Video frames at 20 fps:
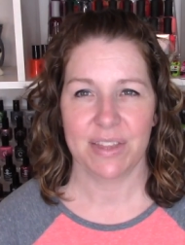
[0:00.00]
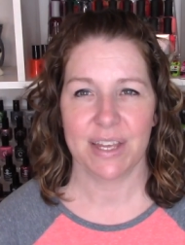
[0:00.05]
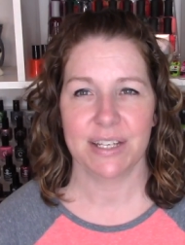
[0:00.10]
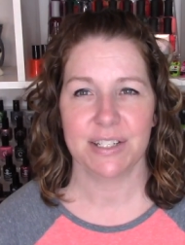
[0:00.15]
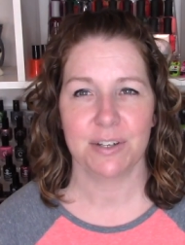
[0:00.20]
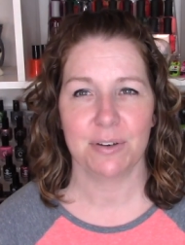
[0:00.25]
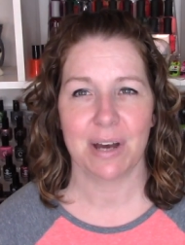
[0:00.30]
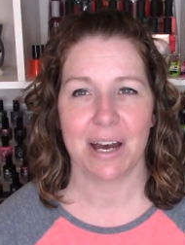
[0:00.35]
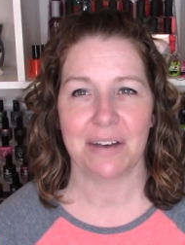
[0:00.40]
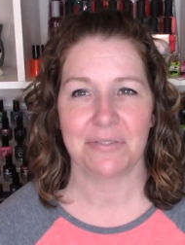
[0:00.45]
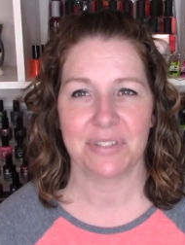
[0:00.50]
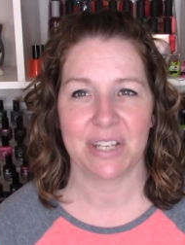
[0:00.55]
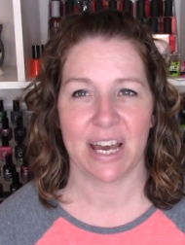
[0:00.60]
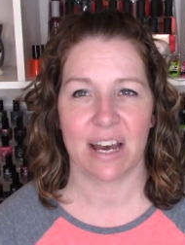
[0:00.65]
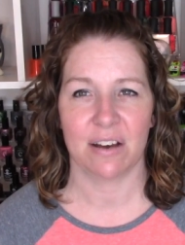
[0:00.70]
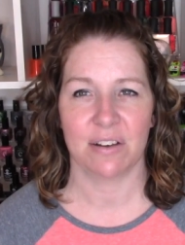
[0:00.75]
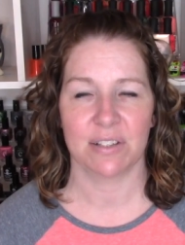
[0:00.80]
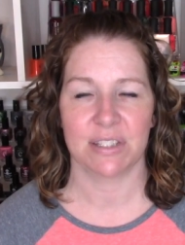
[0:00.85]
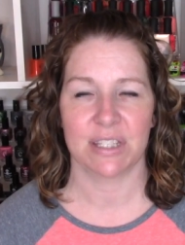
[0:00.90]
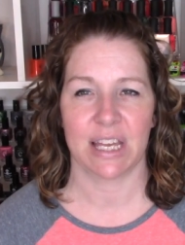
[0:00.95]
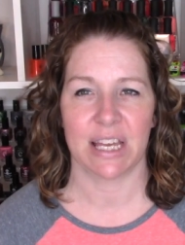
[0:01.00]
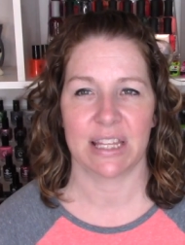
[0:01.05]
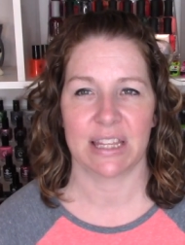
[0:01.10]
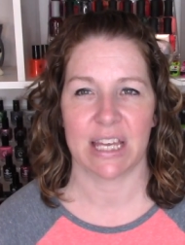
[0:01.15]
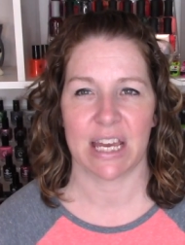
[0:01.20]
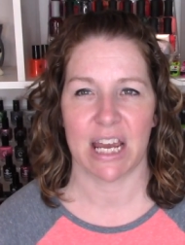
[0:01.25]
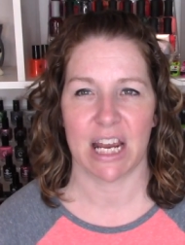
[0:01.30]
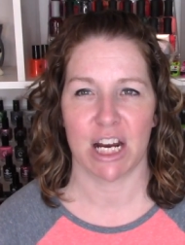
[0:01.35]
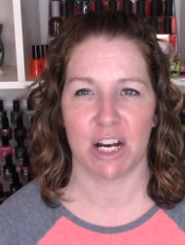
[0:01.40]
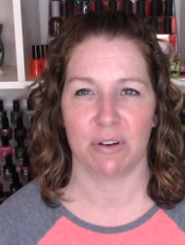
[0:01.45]
they do have towels like
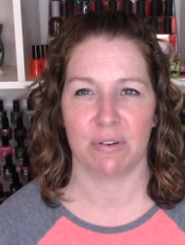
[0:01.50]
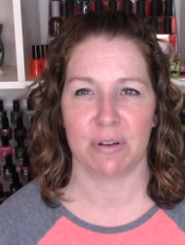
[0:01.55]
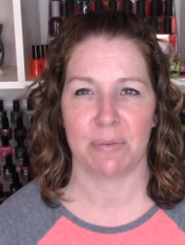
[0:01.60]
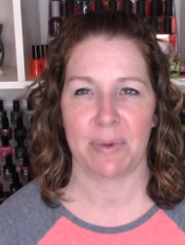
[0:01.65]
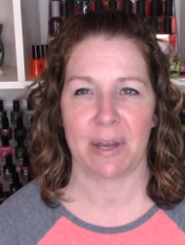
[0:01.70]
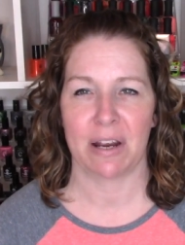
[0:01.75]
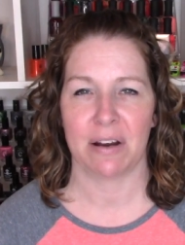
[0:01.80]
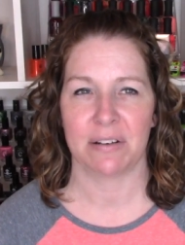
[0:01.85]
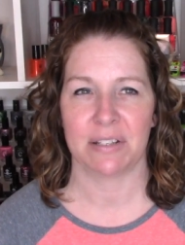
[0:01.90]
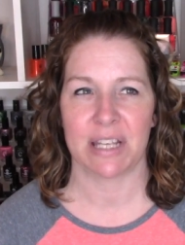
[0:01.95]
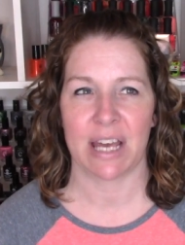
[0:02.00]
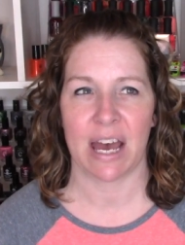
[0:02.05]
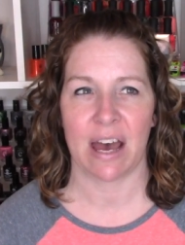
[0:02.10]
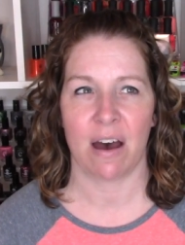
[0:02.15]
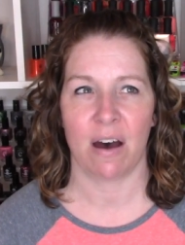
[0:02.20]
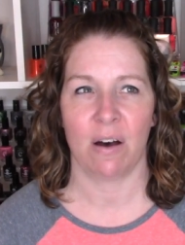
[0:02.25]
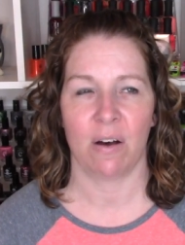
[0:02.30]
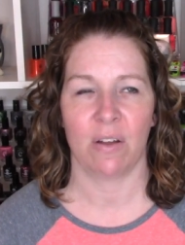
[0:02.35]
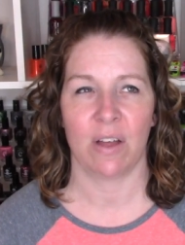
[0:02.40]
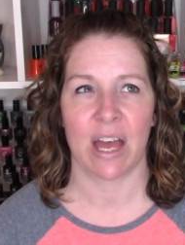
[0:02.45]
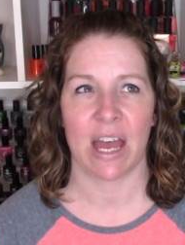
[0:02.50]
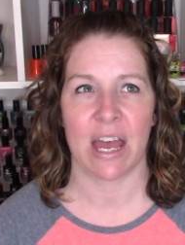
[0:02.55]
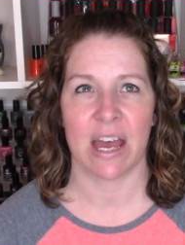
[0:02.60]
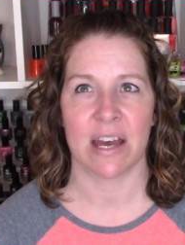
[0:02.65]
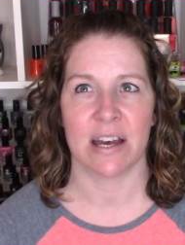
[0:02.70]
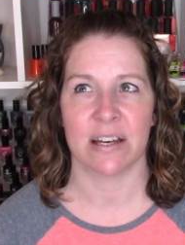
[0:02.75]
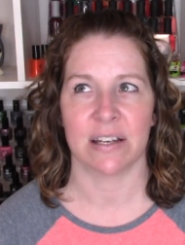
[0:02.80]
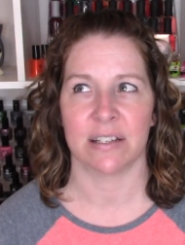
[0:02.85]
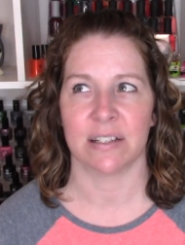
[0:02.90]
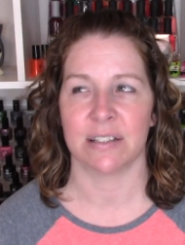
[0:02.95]
the hair repair towel,
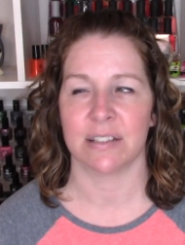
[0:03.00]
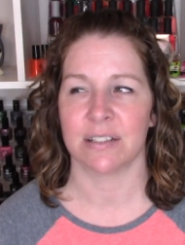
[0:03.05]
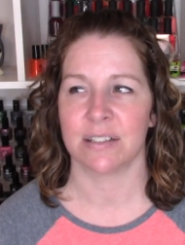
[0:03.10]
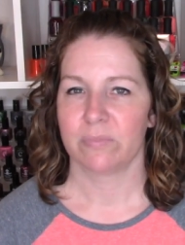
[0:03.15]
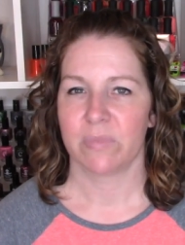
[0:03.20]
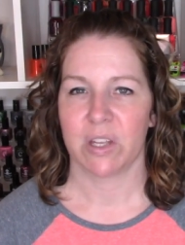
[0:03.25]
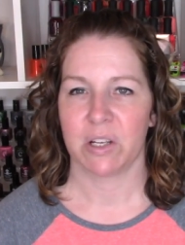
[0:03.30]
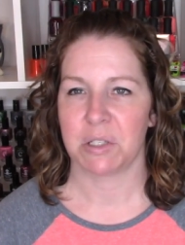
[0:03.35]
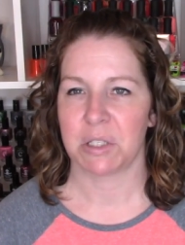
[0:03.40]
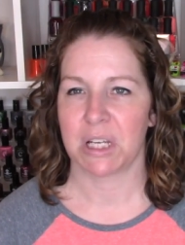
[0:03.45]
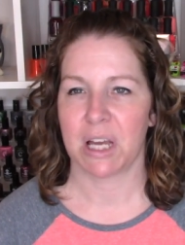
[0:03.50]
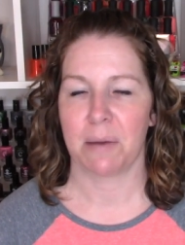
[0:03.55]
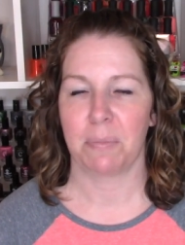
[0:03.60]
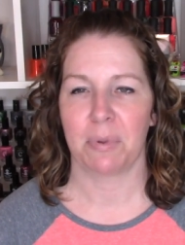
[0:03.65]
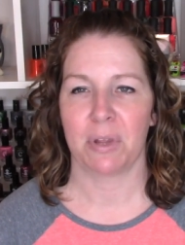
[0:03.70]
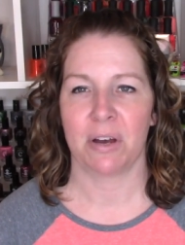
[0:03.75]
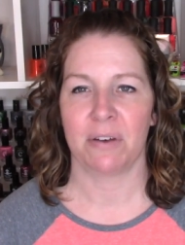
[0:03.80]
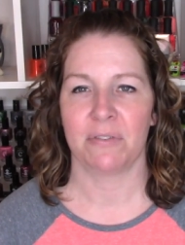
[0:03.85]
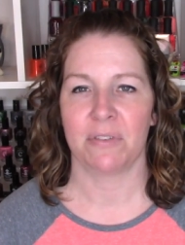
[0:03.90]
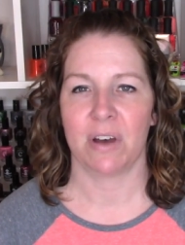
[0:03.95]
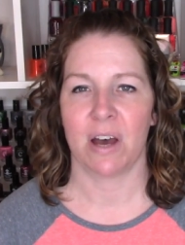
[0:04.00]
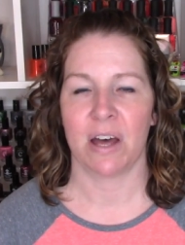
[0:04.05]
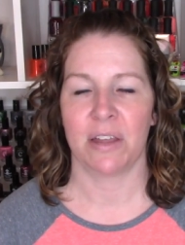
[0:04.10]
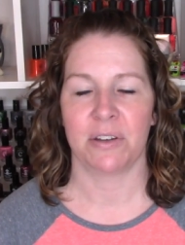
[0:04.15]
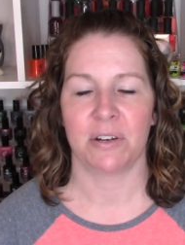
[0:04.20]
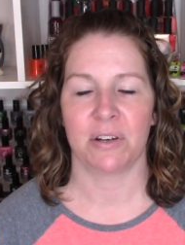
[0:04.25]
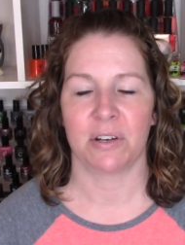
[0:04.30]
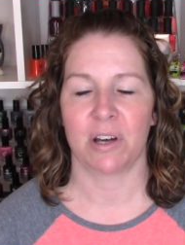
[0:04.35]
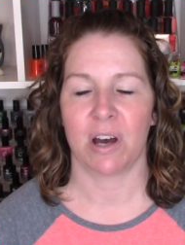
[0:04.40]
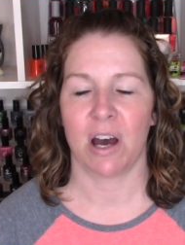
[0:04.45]
and there's a couple of
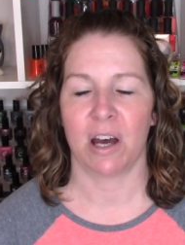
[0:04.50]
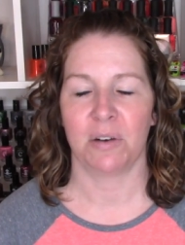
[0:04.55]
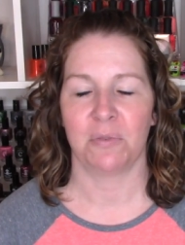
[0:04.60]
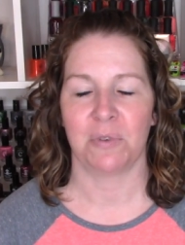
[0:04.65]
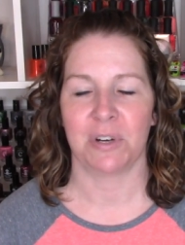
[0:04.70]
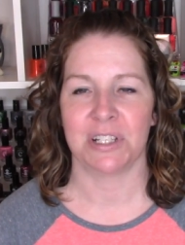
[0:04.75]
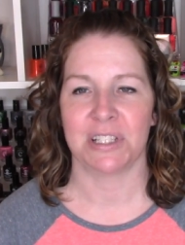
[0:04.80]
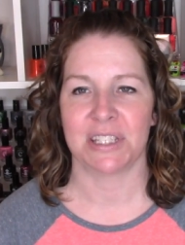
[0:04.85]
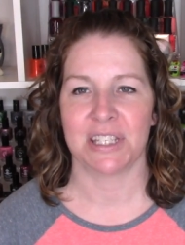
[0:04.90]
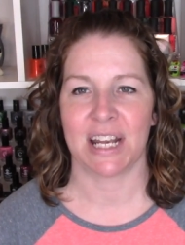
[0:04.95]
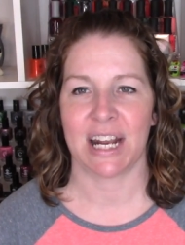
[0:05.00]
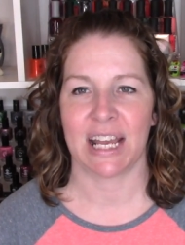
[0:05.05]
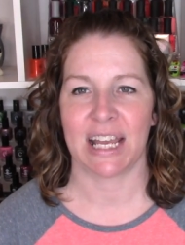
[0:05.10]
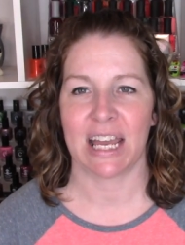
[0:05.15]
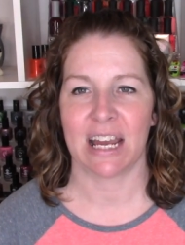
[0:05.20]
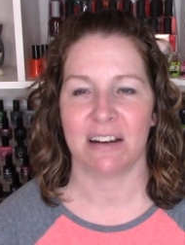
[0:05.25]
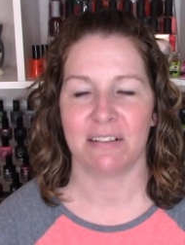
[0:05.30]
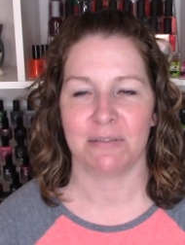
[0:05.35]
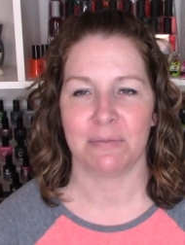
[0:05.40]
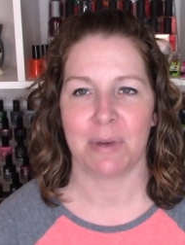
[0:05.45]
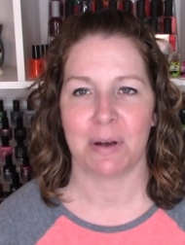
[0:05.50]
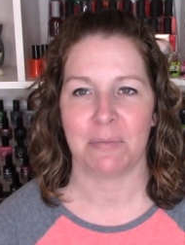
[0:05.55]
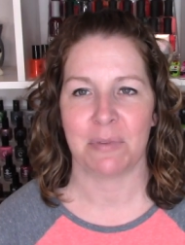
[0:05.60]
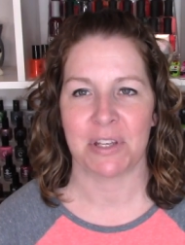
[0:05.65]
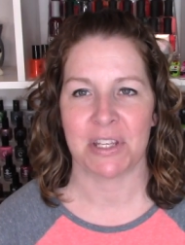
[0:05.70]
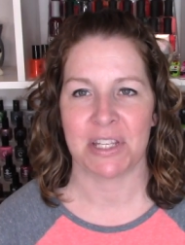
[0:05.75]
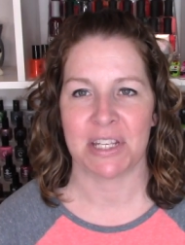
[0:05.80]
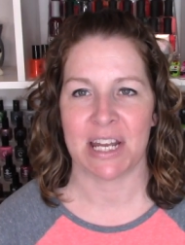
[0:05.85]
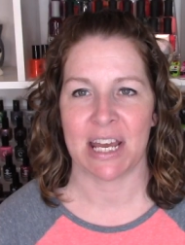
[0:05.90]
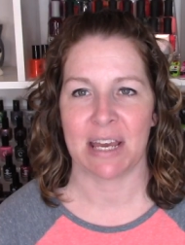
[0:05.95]
other cotton ones that I can't remember
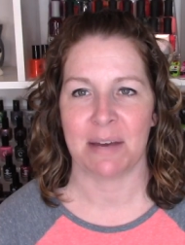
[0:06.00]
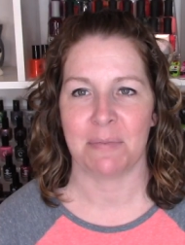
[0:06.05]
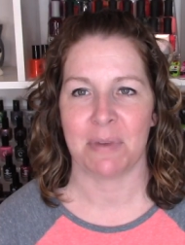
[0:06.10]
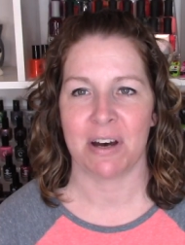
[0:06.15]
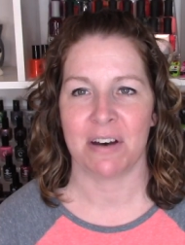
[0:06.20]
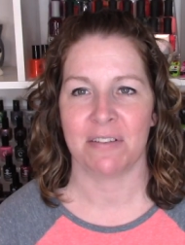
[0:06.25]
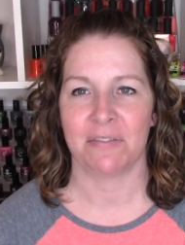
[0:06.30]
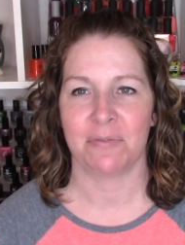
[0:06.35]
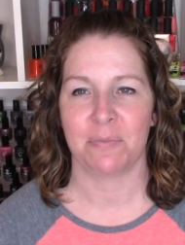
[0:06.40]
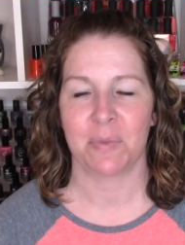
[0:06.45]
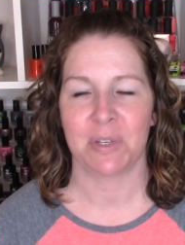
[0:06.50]
the name of,